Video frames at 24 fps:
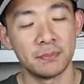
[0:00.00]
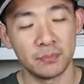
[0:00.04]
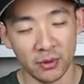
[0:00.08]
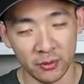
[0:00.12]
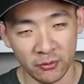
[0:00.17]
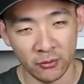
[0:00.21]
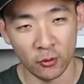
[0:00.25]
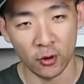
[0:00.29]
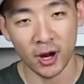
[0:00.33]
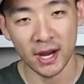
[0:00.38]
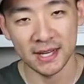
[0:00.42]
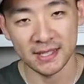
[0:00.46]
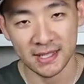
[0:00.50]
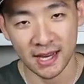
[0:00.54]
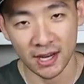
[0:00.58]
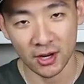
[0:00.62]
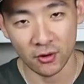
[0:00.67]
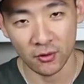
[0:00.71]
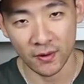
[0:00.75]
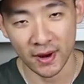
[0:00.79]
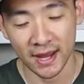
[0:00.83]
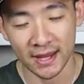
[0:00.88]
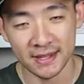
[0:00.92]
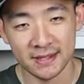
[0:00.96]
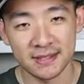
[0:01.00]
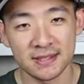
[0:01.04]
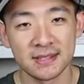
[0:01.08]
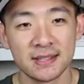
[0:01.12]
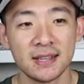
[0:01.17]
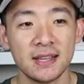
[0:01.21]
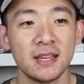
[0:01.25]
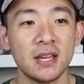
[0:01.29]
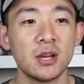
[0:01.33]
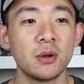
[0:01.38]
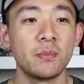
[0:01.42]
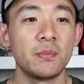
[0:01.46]
before I digress,
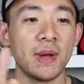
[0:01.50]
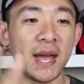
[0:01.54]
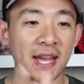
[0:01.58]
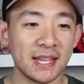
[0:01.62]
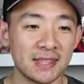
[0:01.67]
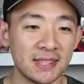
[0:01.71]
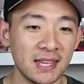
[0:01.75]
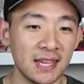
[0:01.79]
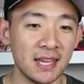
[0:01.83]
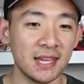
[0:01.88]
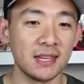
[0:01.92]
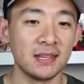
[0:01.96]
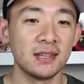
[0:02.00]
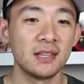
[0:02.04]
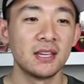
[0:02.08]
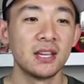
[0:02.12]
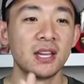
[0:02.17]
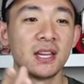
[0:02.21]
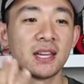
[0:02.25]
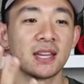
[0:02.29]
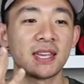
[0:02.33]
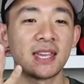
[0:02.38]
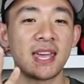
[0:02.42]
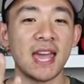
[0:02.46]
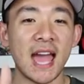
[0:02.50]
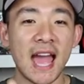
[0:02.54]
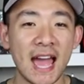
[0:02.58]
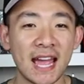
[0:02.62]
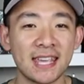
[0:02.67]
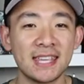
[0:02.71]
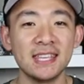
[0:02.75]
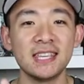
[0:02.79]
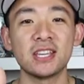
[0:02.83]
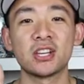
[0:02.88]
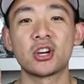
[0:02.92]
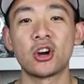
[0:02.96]
back then,
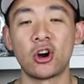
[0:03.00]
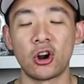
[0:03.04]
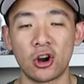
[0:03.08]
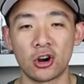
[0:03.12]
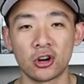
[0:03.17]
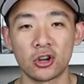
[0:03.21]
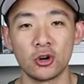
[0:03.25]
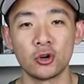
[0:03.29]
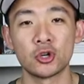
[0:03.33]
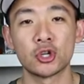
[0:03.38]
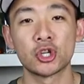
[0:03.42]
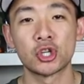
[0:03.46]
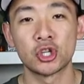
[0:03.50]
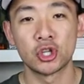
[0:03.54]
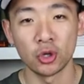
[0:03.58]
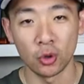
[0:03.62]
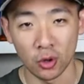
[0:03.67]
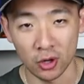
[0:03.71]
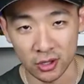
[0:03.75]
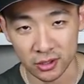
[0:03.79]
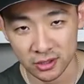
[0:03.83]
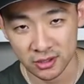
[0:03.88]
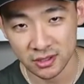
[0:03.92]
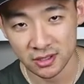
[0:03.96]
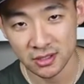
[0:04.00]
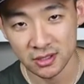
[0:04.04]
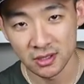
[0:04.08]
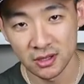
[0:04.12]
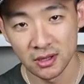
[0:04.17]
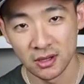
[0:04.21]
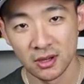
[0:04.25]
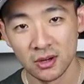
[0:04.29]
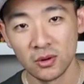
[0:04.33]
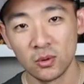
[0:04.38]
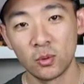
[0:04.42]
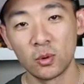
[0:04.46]
khaki cargo shorts
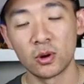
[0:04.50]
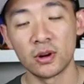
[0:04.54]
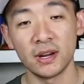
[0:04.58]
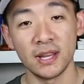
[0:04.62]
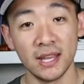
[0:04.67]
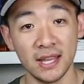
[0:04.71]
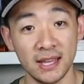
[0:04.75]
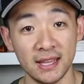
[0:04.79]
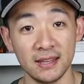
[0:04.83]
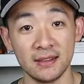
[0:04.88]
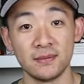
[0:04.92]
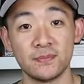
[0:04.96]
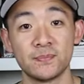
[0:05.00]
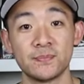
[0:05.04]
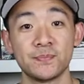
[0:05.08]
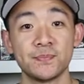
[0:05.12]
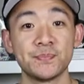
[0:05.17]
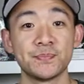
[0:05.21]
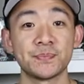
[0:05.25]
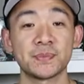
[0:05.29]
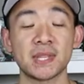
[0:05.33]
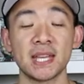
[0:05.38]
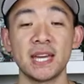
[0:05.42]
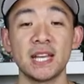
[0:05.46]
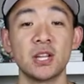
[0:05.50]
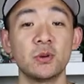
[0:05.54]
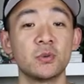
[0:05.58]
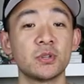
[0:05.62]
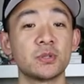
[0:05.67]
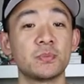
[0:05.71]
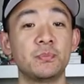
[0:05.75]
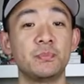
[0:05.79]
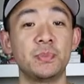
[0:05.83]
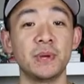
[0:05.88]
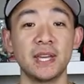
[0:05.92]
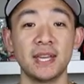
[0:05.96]
were in and it
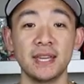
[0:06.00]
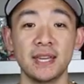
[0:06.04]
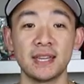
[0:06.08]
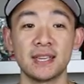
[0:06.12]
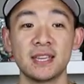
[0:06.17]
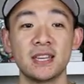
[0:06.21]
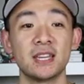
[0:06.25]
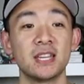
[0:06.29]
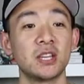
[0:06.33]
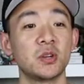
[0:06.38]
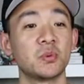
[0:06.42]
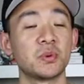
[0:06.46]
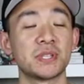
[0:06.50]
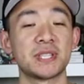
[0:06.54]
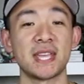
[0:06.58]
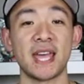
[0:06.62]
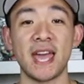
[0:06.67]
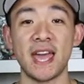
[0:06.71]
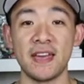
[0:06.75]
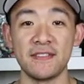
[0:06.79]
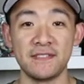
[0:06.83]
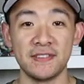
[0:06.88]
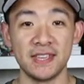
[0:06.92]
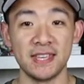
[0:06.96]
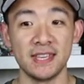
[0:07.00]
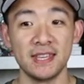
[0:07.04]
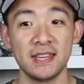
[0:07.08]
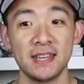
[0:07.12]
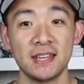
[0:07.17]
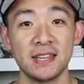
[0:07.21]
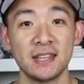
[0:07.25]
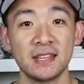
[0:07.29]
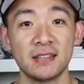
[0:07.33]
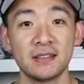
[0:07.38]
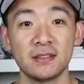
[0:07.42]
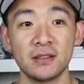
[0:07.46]
was big, it was heavy,
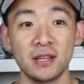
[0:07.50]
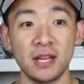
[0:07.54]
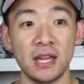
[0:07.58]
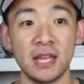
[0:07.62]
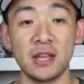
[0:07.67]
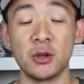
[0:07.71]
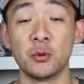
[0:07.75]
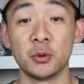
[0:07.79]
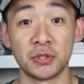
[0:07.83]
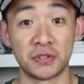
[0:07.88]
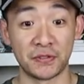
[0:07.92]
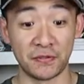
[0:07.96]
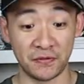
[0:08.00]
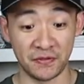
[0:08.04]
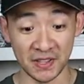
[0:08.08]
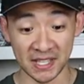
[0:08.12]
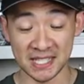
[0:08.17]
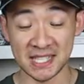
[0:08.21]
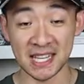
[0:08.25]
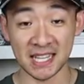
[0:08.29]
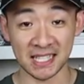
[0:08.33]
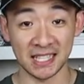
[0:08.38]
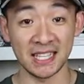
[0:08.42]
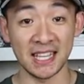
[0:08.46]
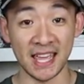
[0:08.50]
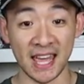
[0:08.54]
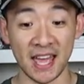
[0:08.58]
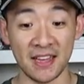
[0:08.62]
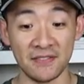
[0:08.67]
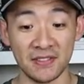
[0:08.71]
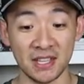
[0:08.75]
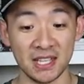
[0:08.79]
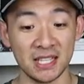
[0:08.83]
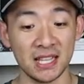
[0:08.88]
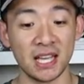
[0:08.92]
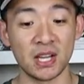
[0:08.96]
it was physically
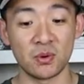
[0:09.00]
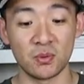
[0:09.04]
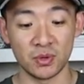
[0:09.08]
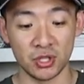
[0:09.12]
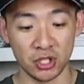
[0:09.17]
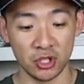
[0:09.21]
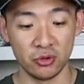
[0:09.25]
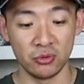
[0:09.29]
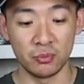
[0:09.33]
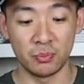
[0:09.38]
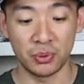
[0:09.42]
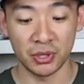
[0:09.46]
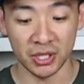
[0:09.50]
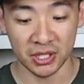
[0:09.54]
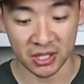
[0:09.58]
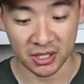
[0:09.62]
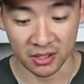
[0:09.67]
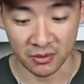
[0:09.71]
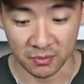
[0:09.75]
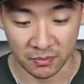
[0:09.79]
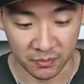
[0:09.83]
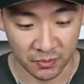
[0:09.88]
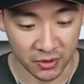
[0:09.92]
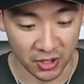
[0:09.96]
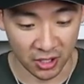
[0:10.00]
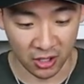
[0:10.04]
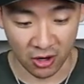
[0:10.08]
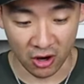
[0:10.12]
heavy. Like when you put the, the